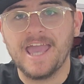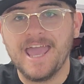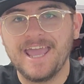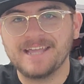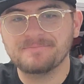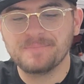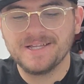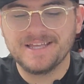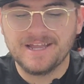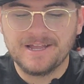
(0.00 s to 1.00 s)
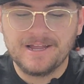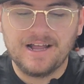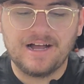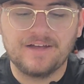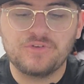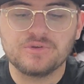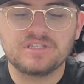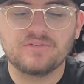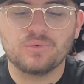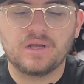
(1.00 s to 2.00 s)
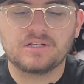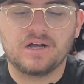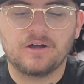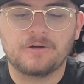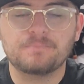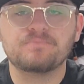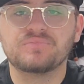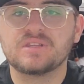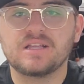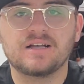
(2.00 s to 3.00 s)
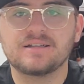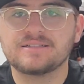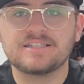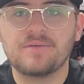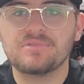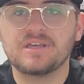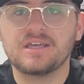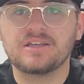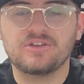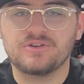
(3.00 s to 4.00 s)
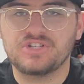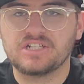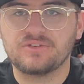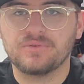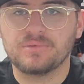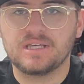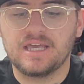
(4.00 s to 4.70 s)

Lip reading: game. If you receive a red card, same thing, you're ejected from the